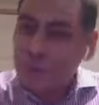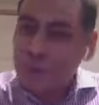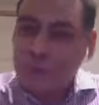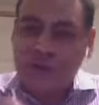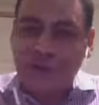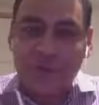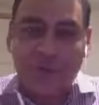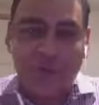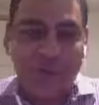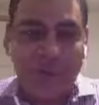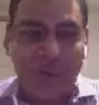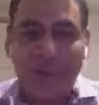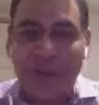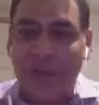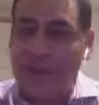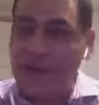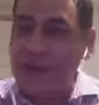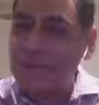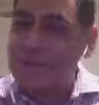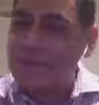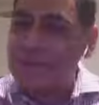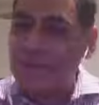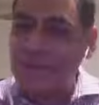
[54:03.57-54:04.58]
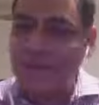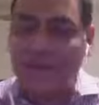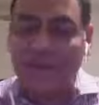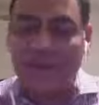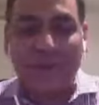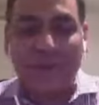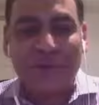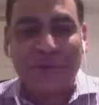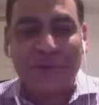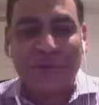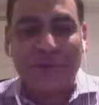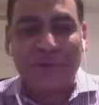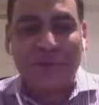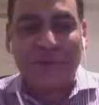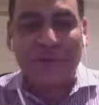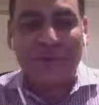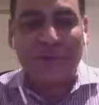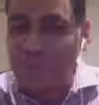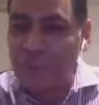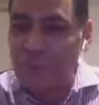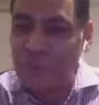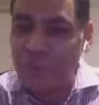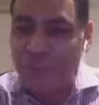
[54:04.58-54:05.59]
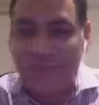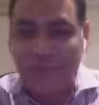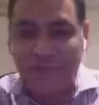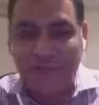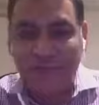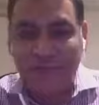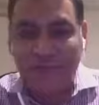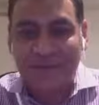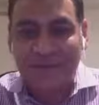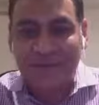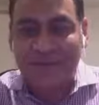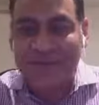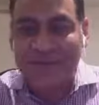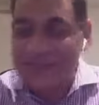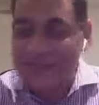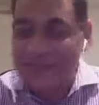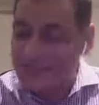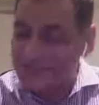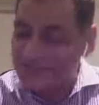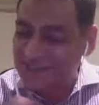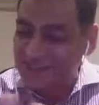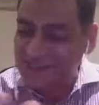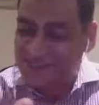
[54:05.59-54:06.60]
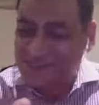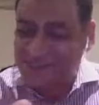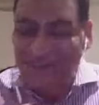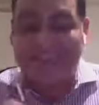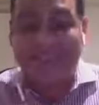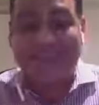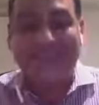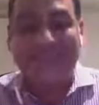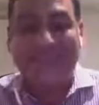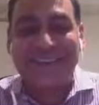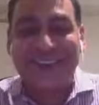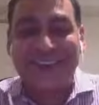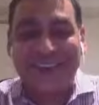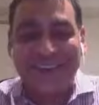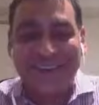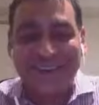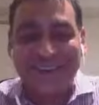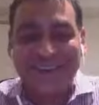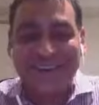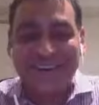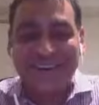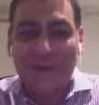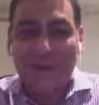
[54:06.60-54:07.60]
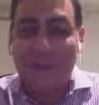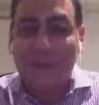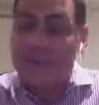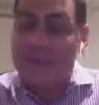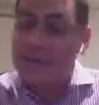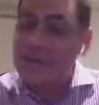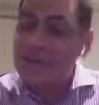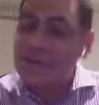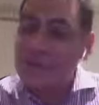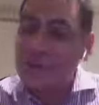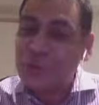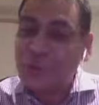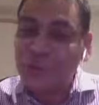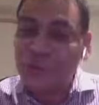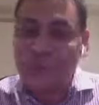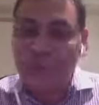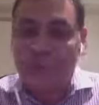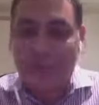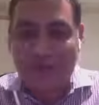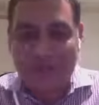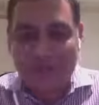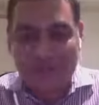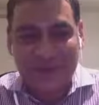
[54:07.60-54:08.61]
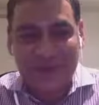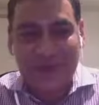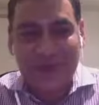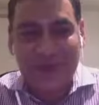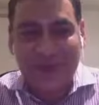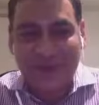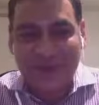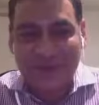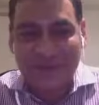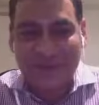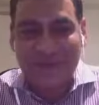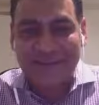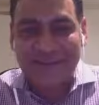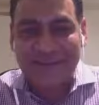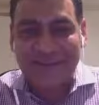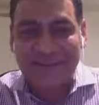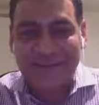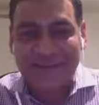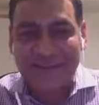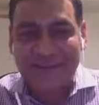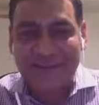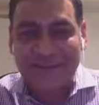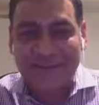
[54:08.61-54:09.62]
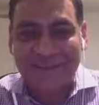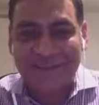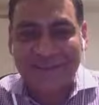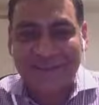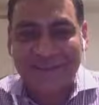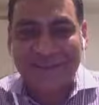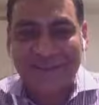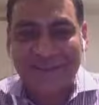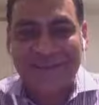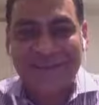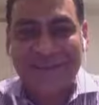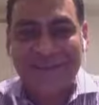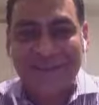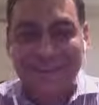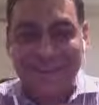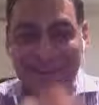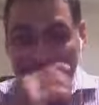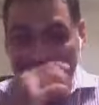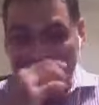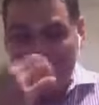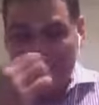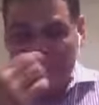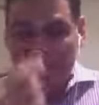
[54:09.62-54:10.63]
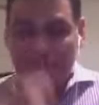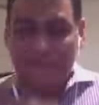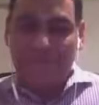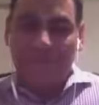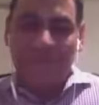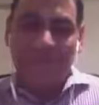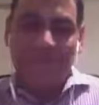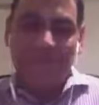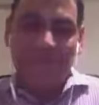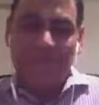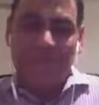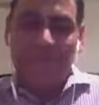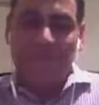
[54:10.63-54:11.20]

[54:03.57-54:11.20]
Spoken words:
It goes to Orem Labs. They do the design for me. It's done. We did 2 of them yesterday. Yeah, and it's different because she did it.